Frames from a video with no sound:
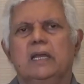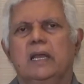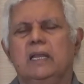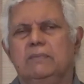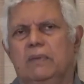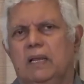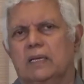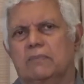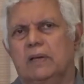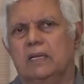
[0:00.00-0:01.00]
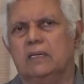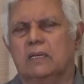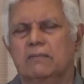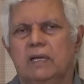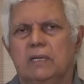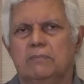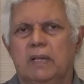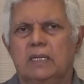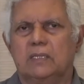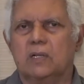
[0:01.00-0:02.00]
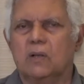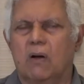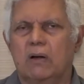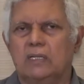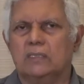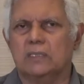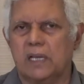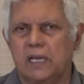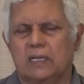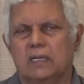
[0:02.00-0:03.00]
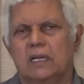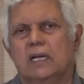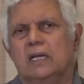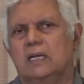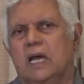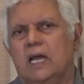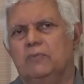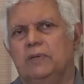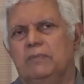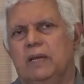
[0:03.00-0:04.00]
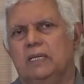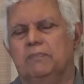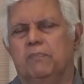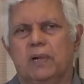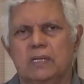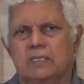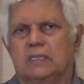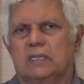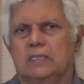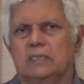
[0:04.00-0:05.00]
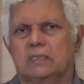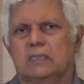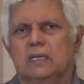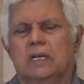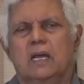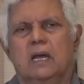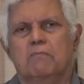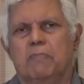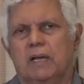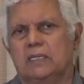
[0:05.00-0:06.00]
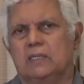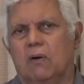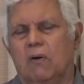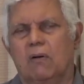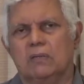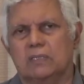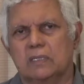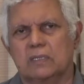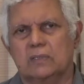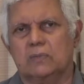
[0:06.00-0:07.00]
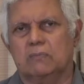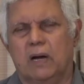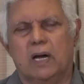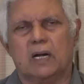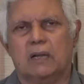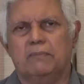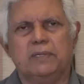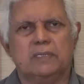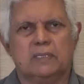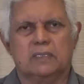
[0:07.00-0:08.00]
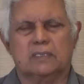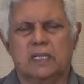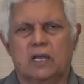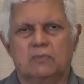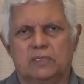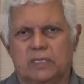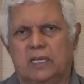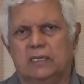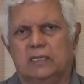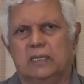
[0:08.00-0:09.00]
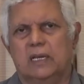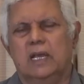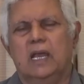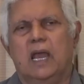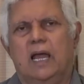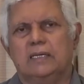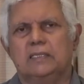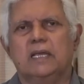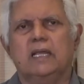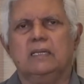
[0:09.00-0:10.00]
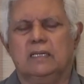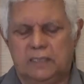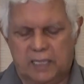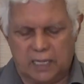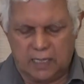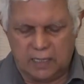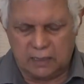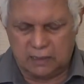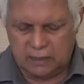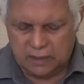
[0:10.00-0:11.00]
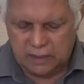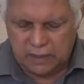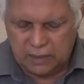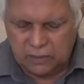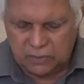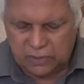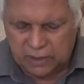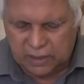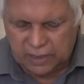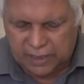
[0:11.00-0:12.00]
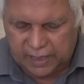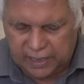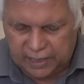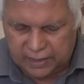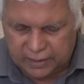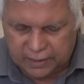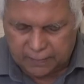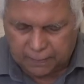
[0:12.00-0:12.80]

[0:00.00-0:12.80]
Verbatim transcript: Elimelech meant, meant God is king. Naomi meant pleasant. But it all turned to Mara, bitterness, Naomi said. And then they hear news again.